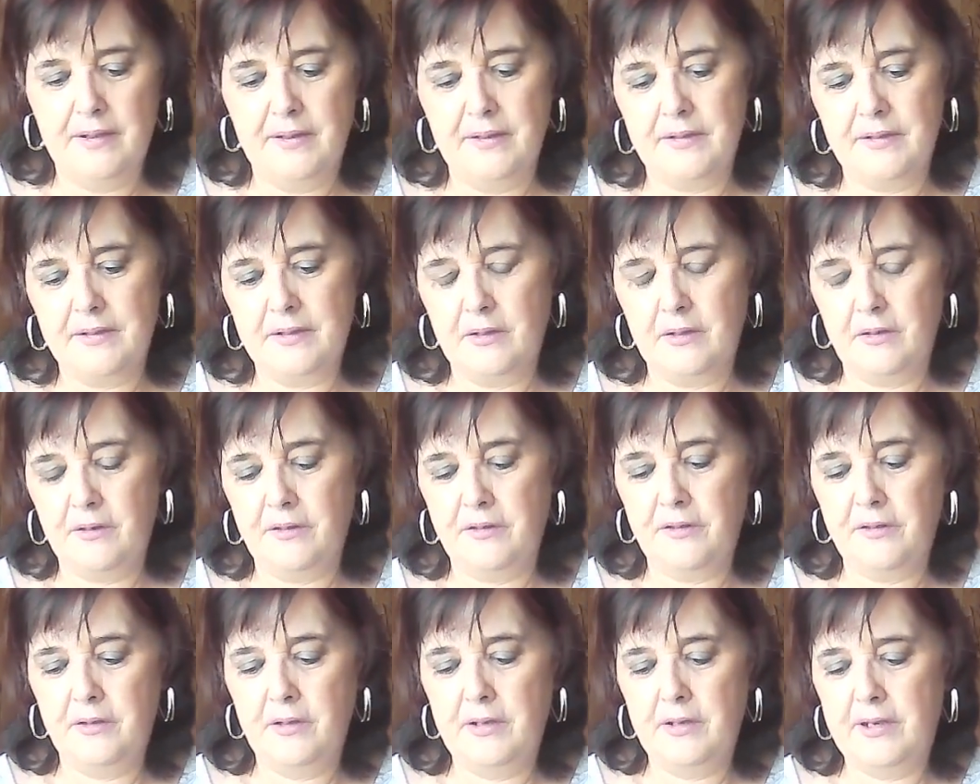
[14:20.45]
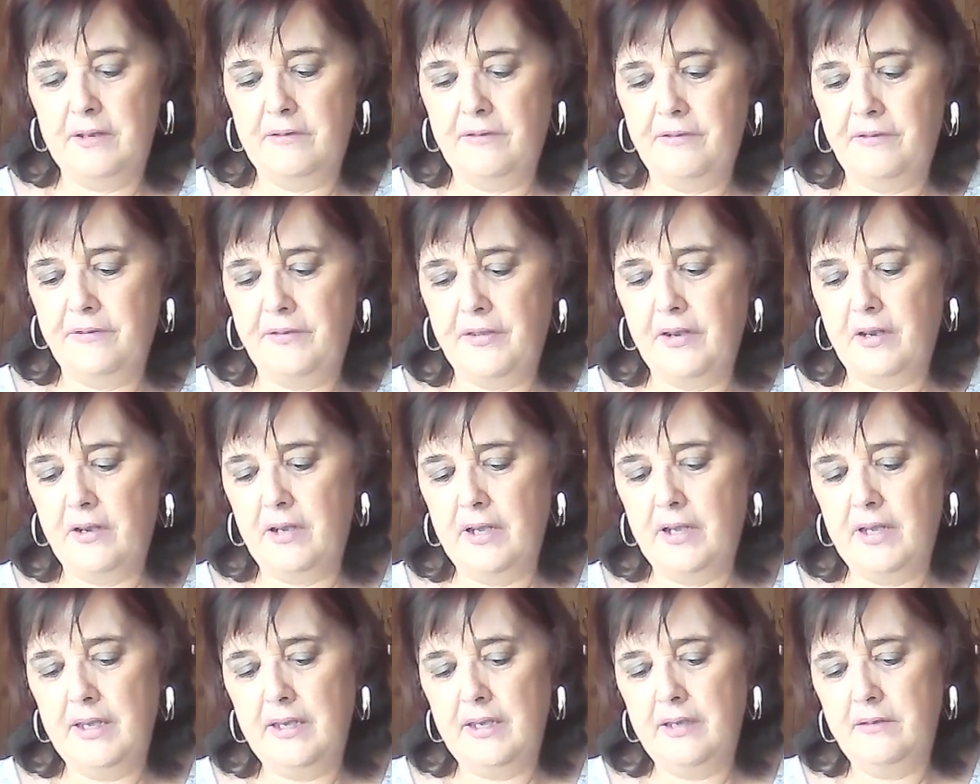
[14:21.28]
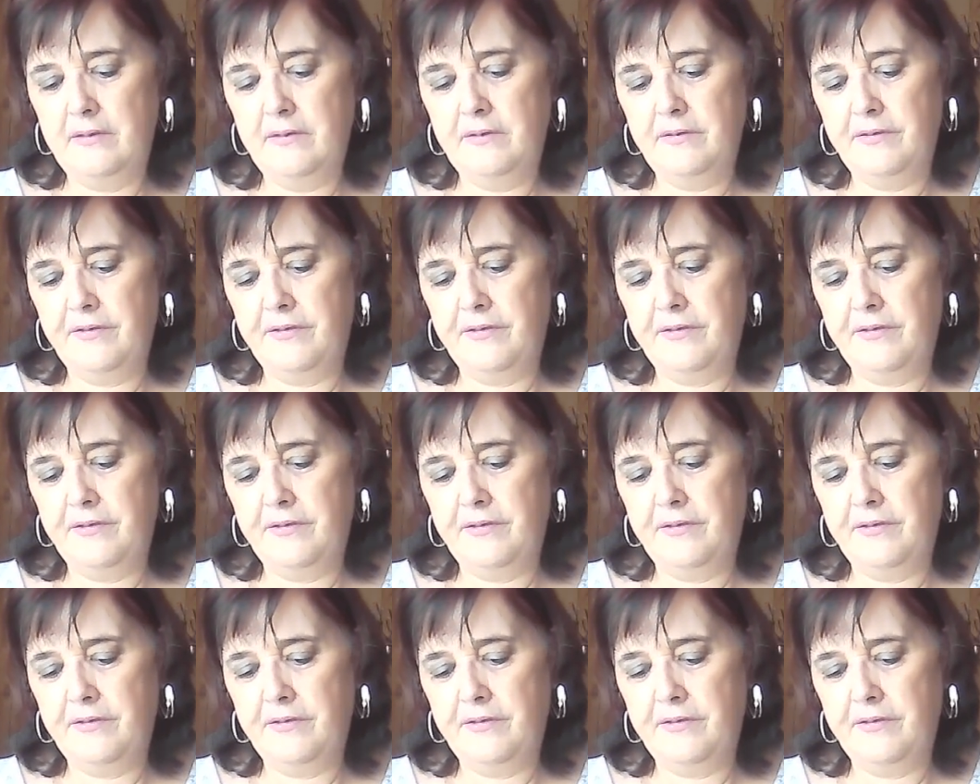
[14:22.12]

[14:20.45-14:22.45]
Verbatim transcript: So 35.